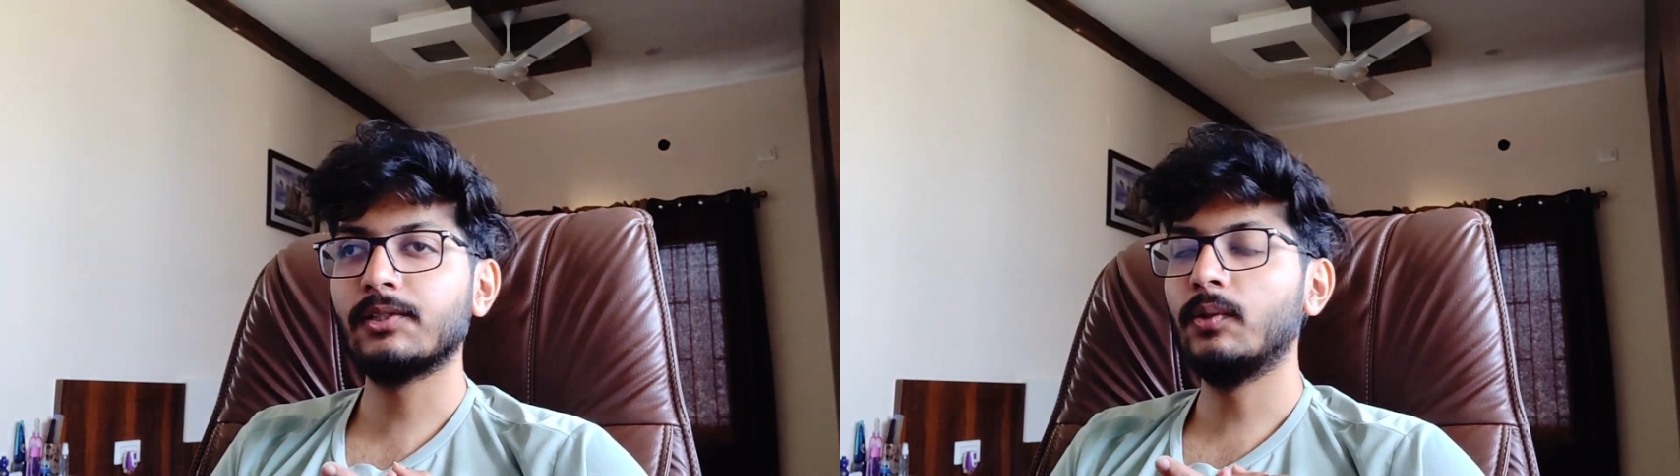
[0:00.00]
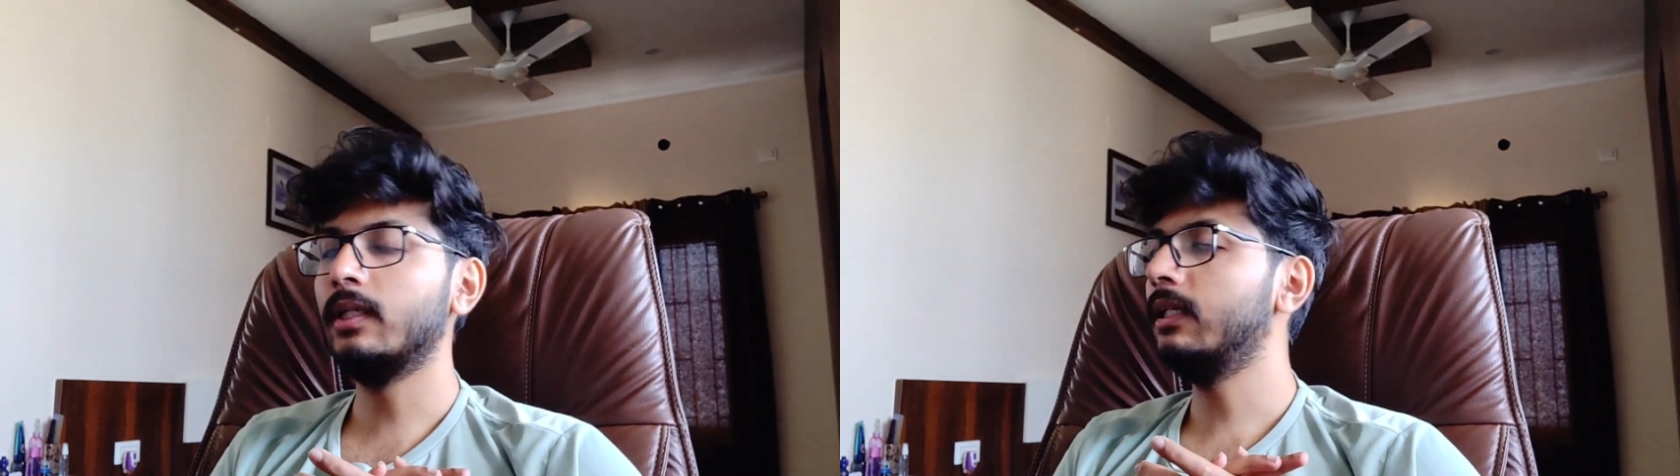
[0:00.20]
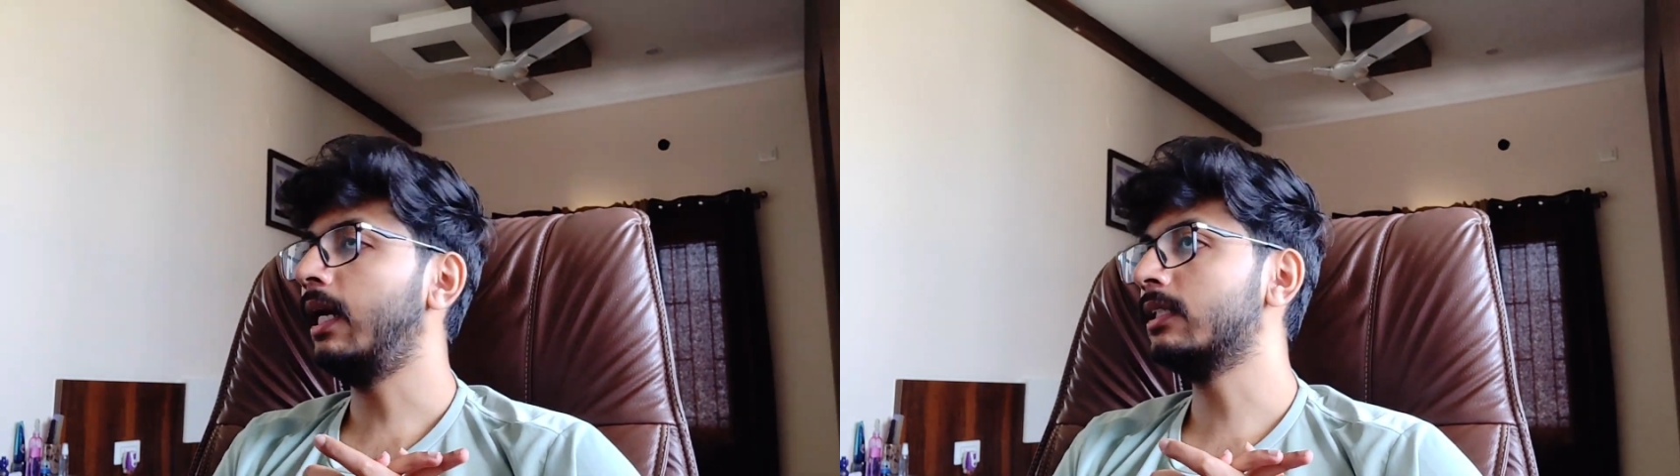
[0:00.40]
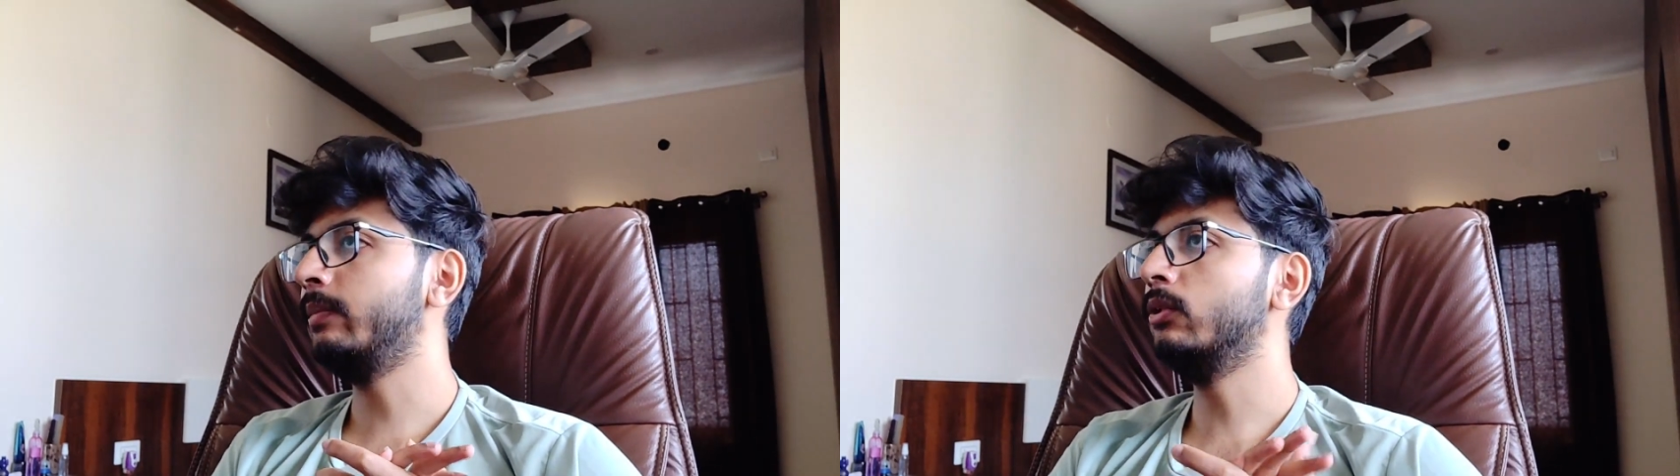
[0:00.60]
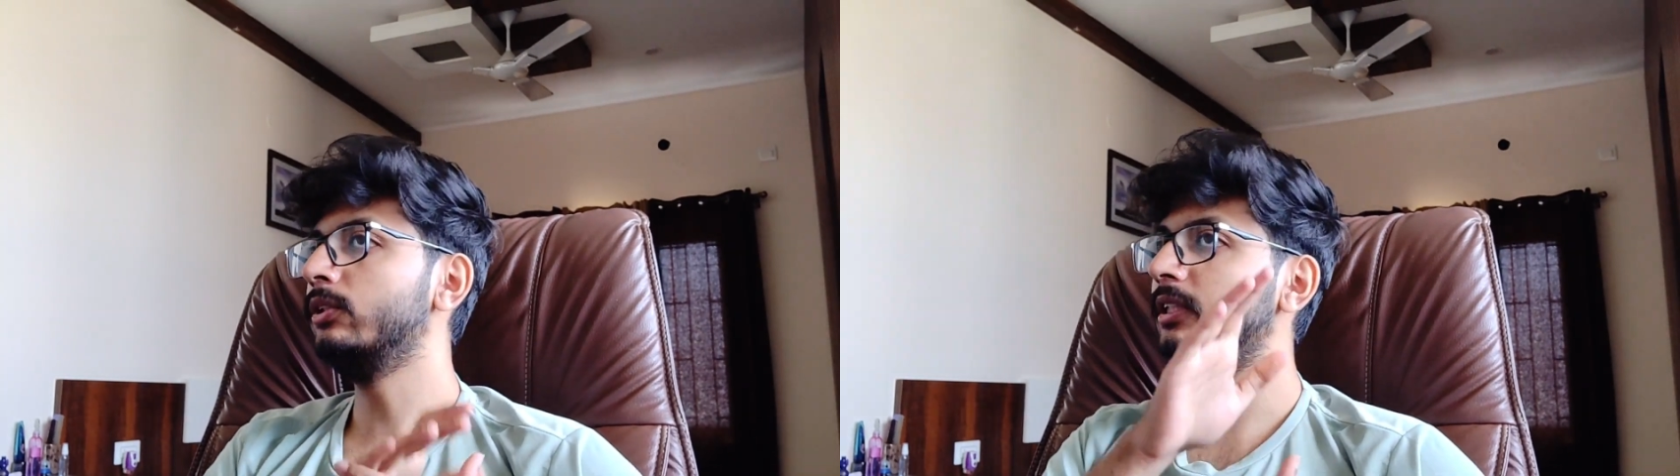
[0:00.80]
So he asked
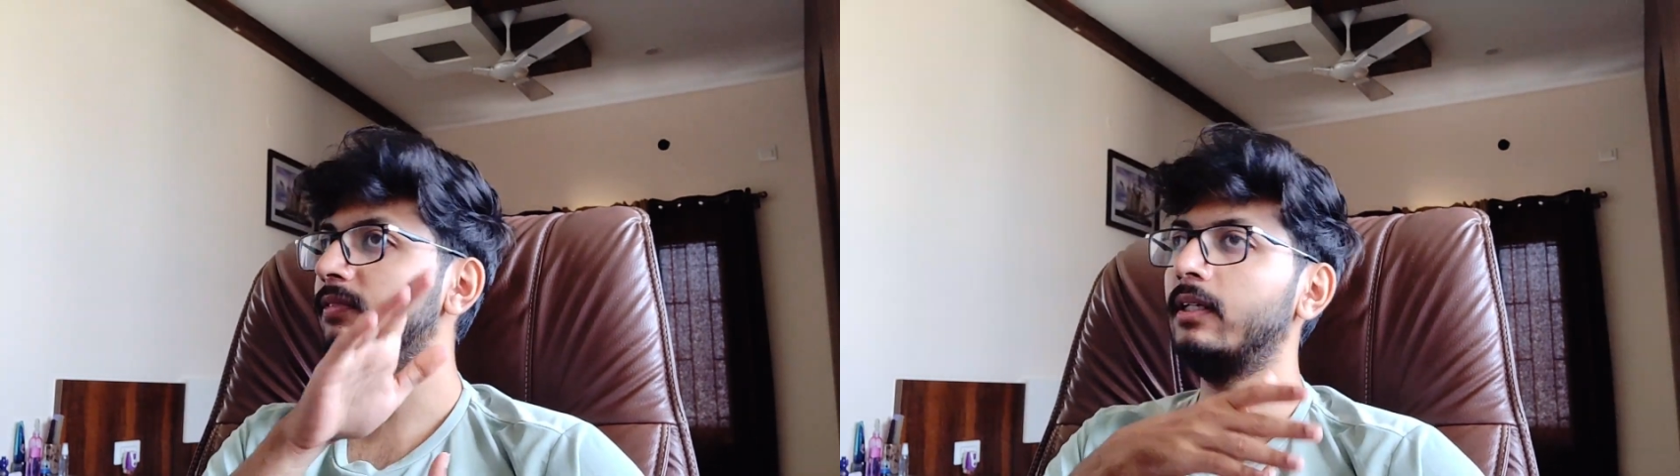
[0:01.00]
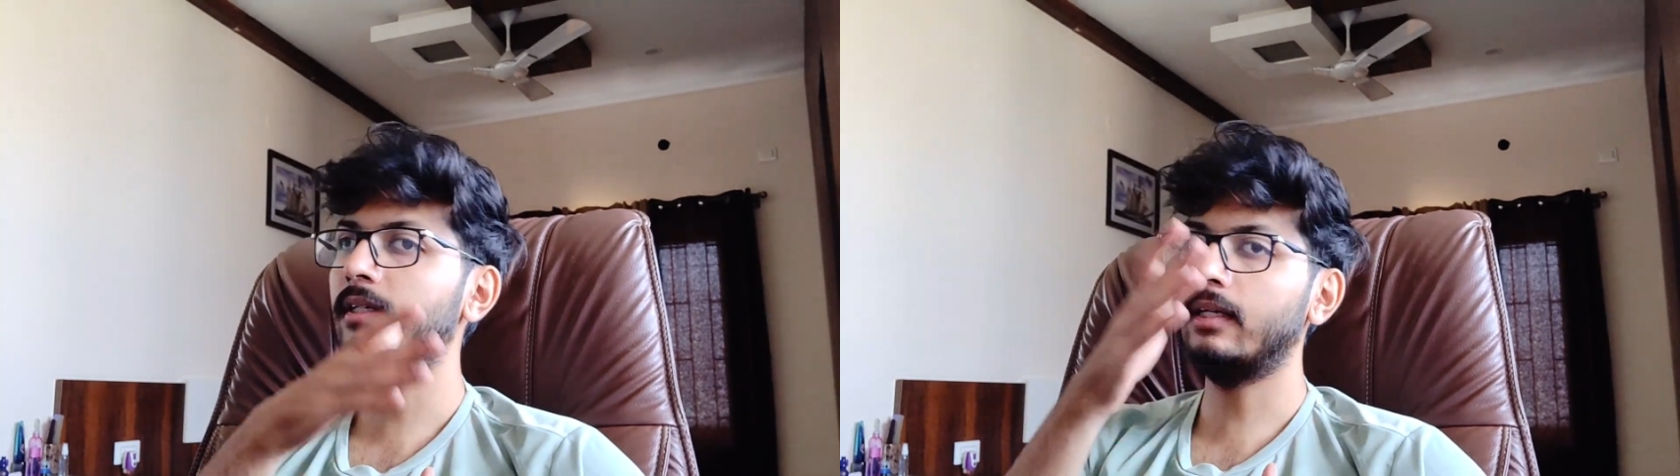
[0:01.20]
me to shift